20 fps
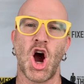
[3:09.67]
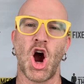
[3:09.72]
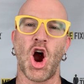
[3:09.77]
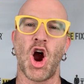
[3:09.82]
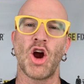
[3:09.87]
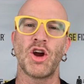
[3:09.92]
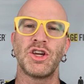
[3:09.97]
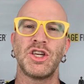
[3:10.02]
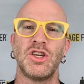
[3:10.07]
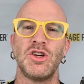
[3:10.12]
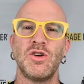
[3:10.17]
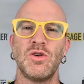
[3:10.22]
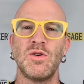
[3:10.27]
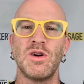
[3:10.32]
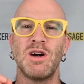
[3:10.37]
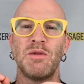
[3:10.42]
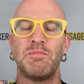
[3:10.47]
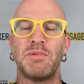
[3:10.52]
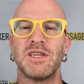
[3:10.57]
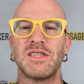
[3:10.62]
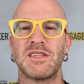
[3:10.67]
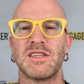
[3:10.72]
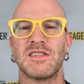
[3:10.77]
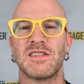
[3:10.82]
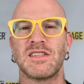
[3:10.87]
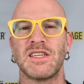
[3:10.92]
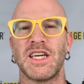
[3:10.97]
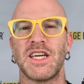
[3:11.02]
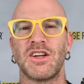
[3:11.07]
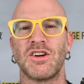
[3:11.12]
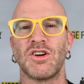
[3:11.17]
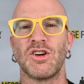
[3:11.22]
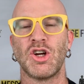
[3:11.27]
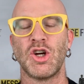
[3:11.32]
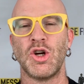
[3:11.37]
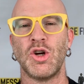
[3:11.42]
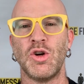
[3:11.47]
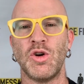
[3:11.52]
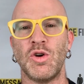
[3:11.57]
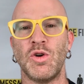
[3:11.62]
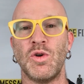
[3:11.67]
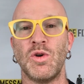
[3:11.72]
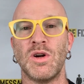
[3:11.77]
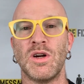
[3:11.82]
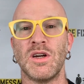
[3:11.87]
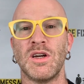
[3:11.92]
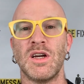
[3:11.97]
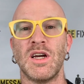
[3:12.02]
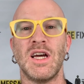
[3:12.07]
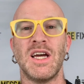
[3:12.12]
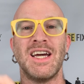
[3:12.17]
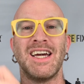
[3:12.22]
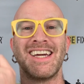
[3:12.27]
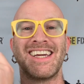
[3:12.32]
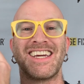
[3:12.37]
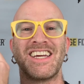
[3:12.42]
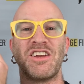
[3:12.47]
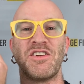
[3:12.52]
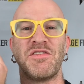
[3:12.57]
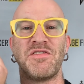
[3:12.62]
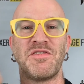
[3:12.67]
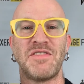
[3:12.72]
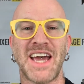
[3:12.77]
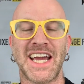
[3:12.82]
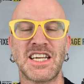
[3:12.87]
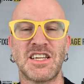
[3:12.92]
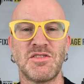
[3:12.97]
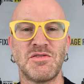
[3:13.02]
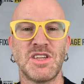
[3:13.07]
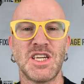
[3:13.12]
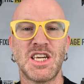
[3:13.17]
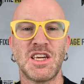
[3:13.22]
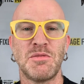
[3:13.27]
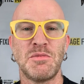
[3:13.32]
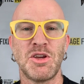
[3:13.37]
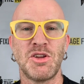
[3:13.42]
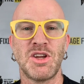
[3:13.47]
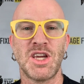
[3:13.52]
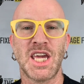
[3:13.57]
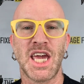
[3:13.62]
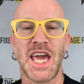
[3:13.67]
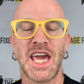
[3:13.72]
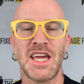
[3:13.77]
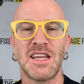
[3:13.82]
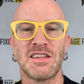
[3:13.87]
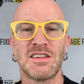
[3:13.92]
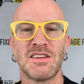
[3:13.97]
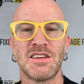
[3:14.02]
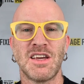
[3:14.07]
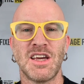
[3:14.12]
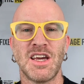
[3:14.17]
Are you a business leader who can effectively communicate